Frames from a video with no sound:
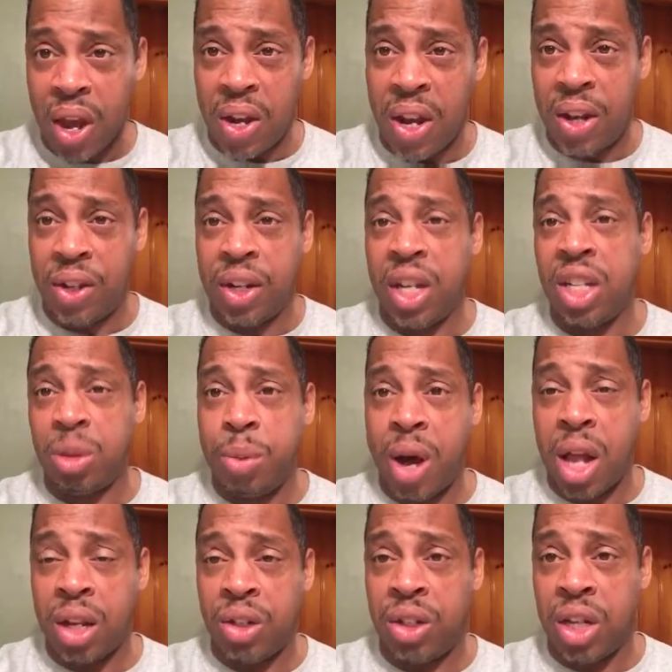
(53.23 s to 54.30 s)
and that it's against
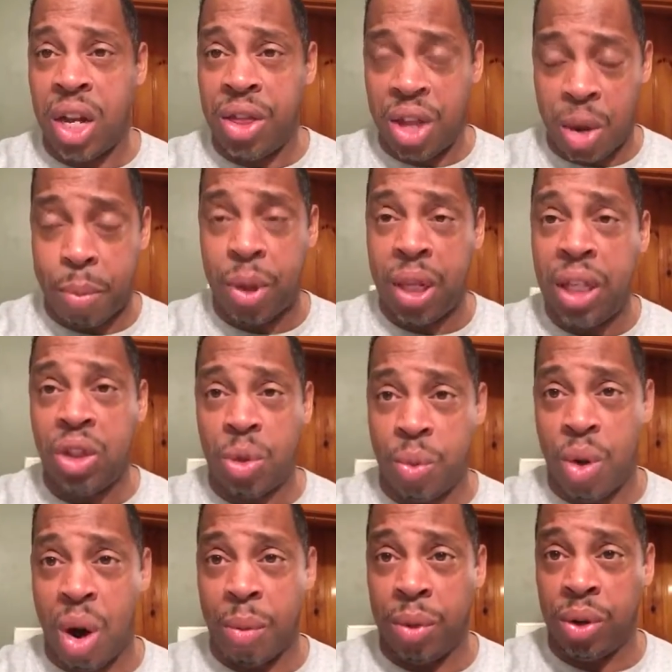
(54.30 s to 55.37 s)
policy in their police
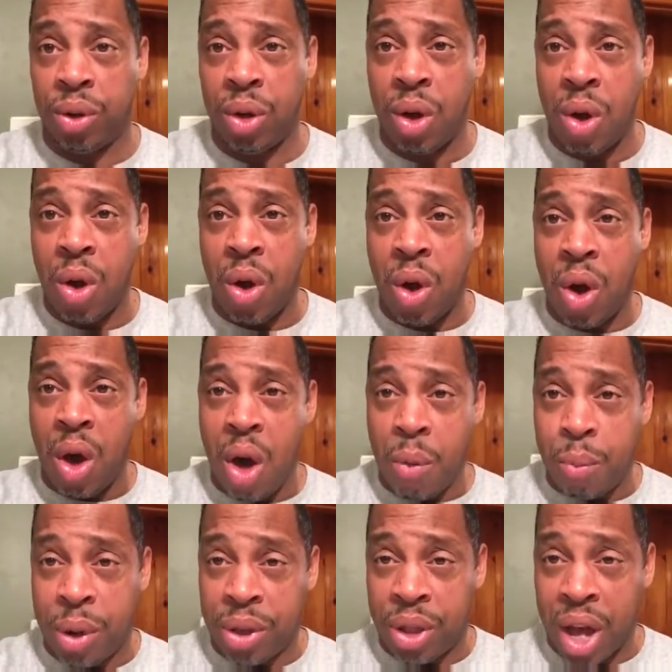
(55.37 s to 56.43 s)
departments.
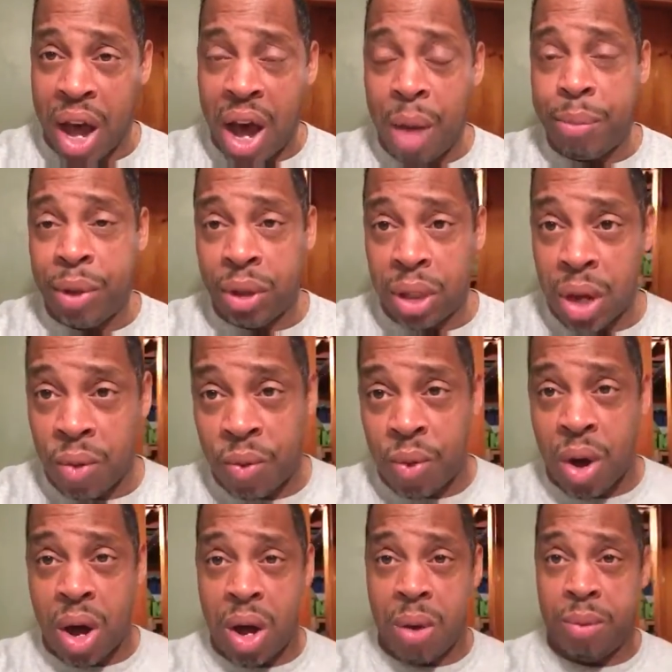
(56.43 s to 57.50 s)
But the optics of
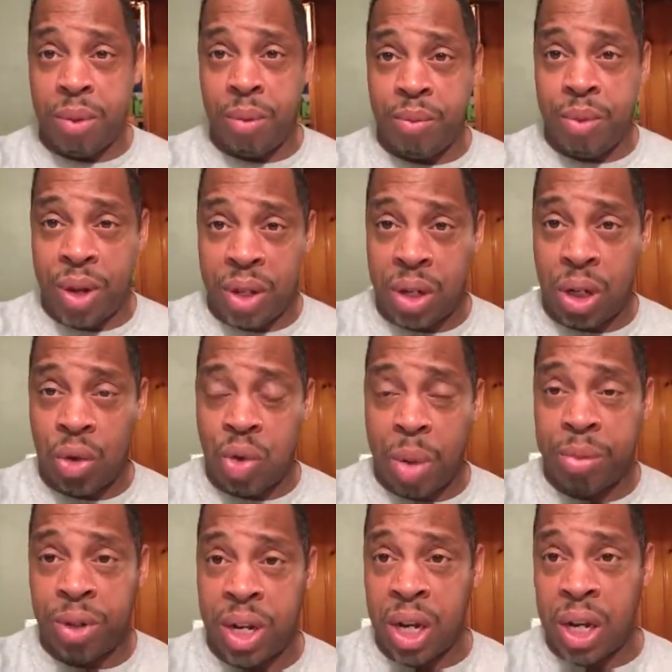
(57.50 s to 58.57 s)
President
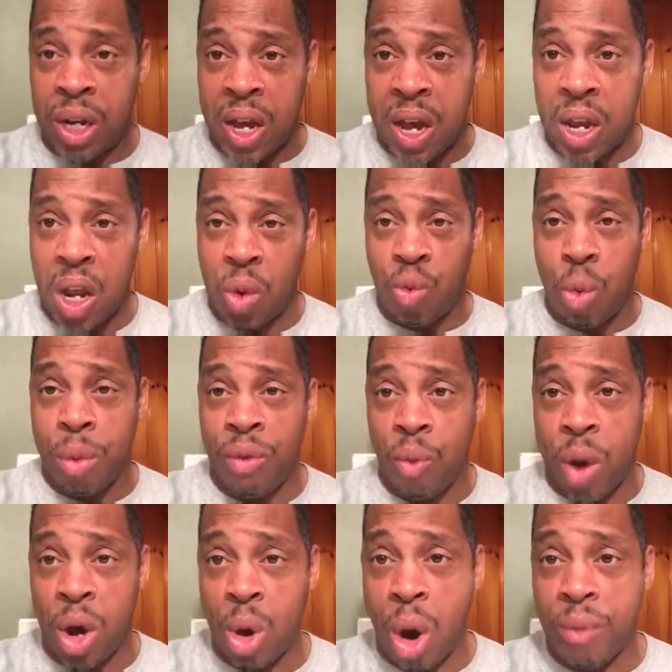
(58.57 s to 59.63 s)
Trump saying that and a group
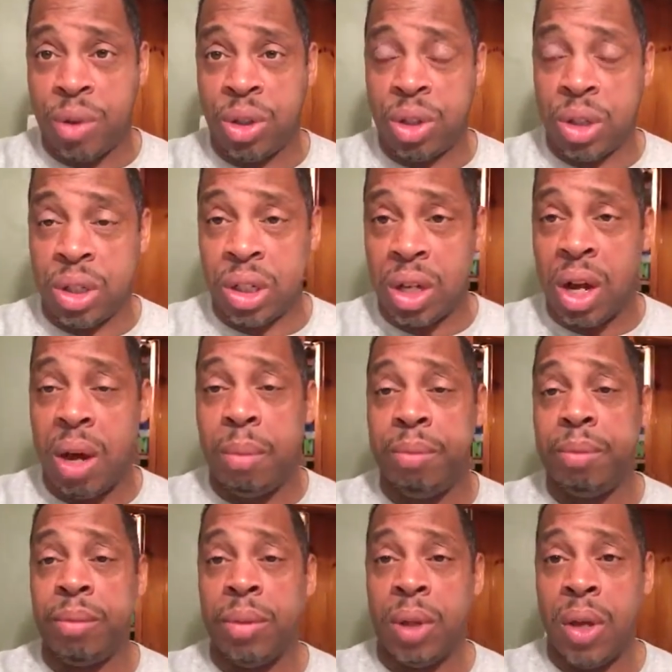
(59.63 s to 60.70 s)
of white officers
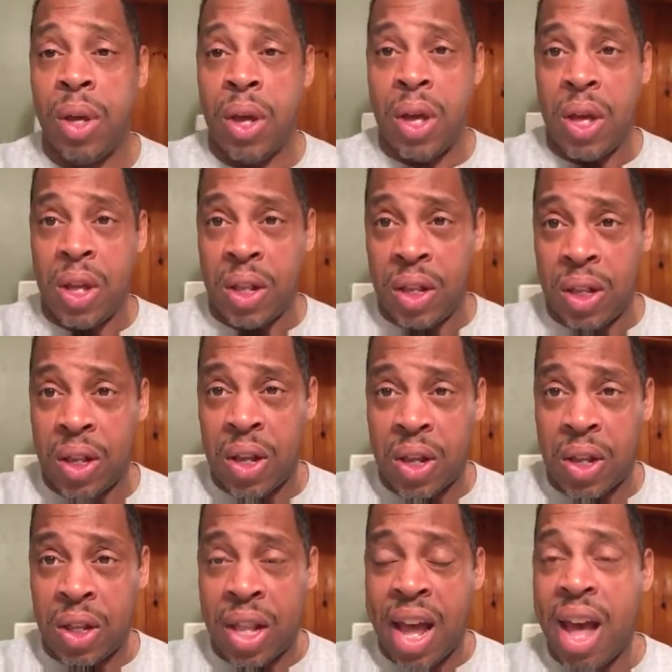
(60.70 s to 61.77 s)

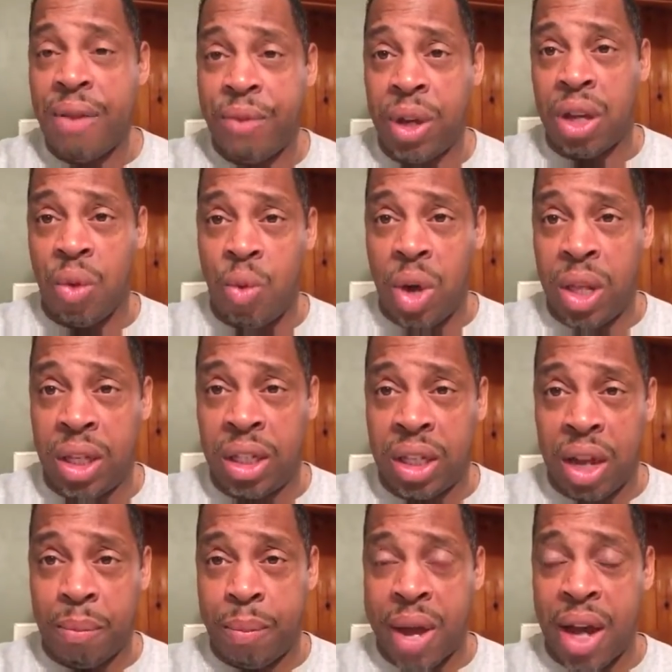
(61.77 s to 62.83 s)
laughing can really
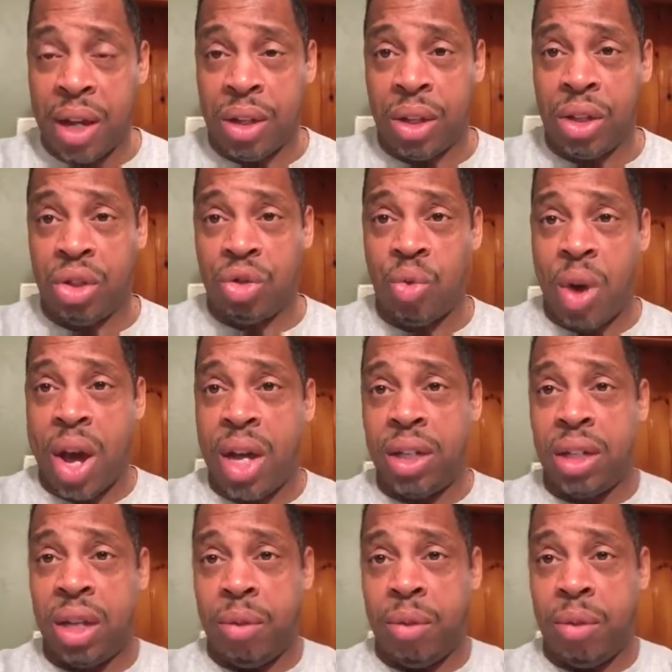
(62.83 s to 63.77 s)
set back the strides